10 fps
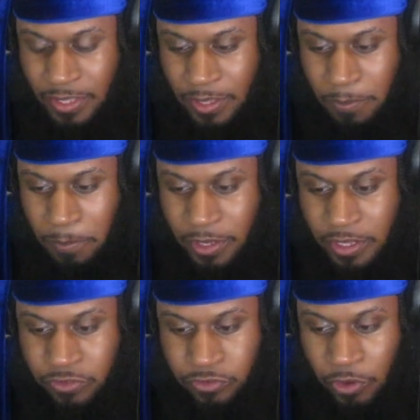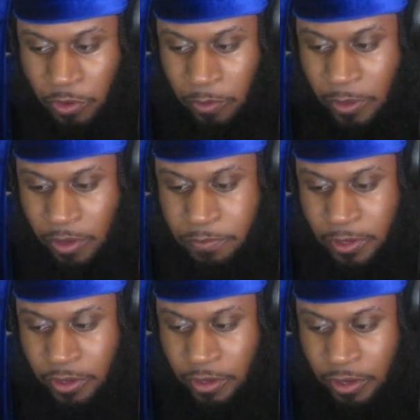But he's dope. I was
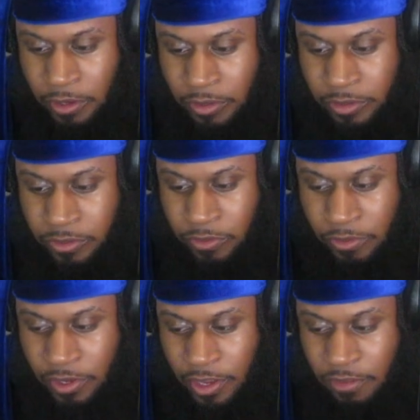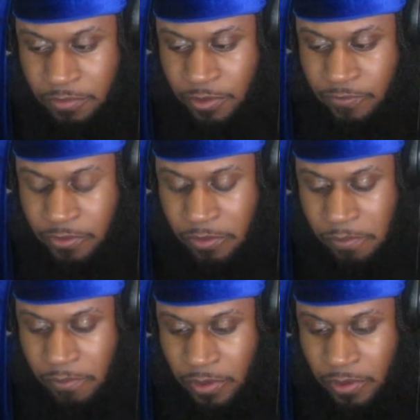planning on doing a cosplay for him.